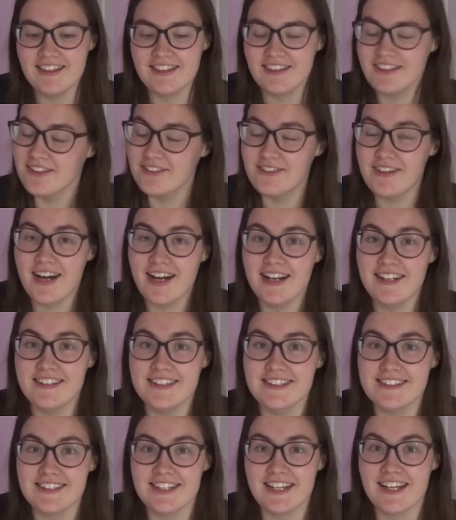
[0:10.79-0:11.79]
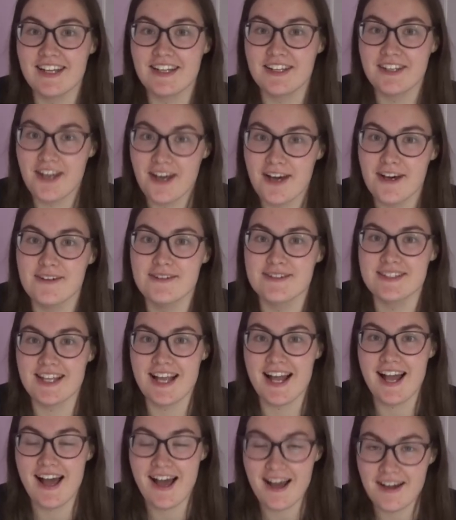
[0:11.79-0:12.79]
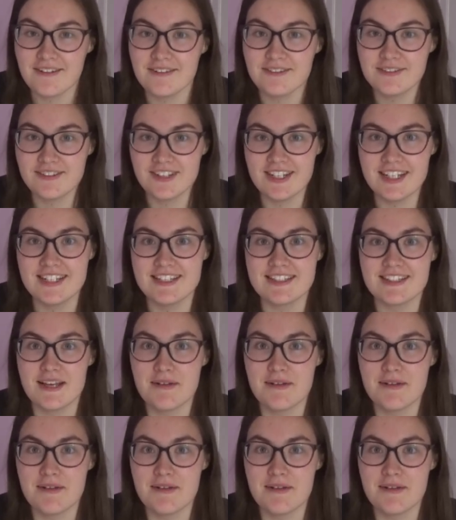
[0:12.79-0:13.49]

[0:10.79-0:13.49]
Love Island girls outfits.